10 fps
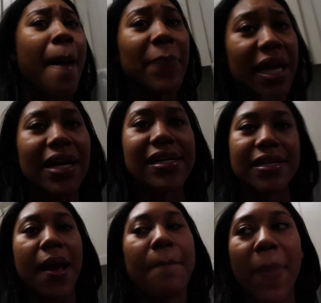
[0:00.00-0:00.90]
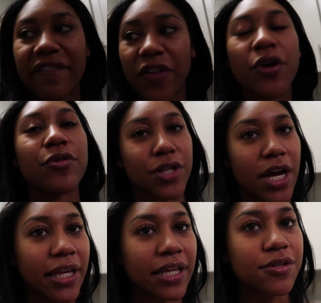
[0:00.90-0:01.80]
because my photos
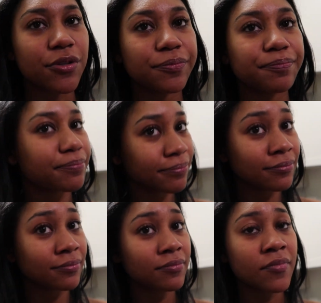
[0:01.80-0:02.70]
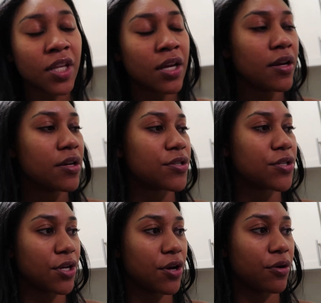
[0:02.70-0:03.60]
got canceled.
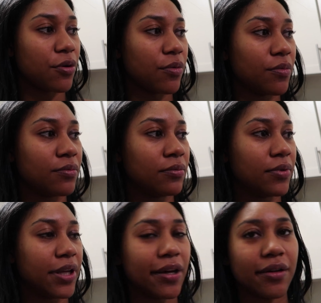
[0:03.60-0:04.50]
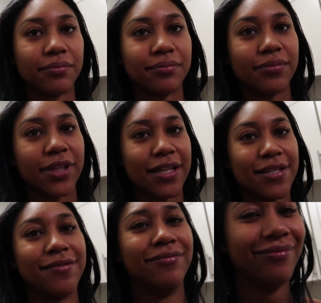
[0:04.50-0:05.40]
So yeah, that's
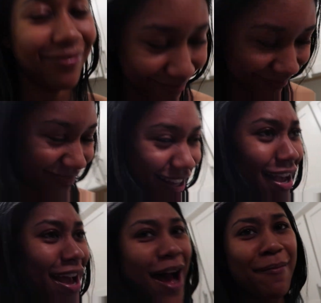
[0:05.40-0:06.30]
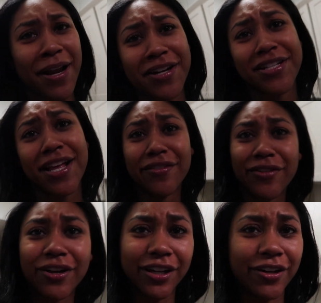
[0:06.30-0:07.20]
I'm about to just end the
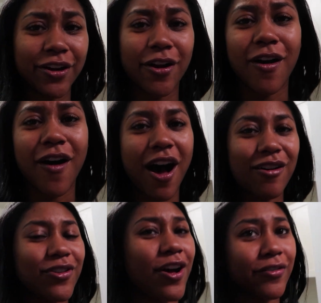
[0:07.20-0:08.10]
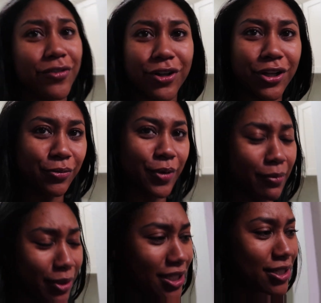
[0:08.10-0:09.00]
vlog here, y'all. I'll vlog for another
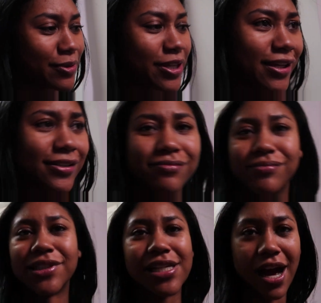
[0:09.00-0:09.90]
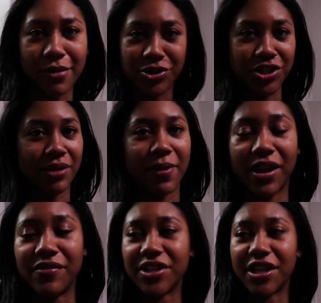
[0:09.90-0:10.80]
week, but this week I was just getting my
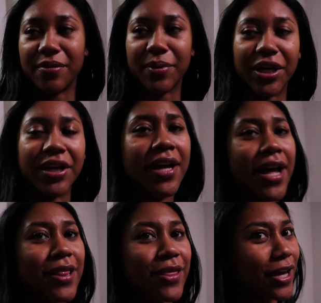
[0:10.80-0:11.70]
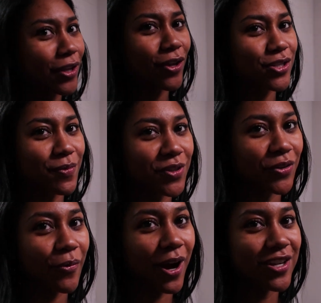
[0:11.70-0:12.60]
life together. But thank y'all so much
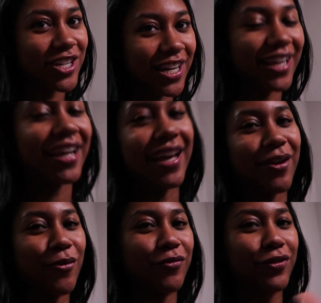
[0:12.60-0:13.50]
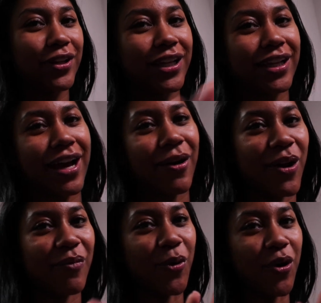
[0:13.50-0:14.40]
for watching, and hopefully I'll
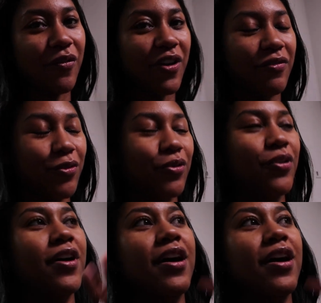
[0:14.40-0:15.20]
have more eventful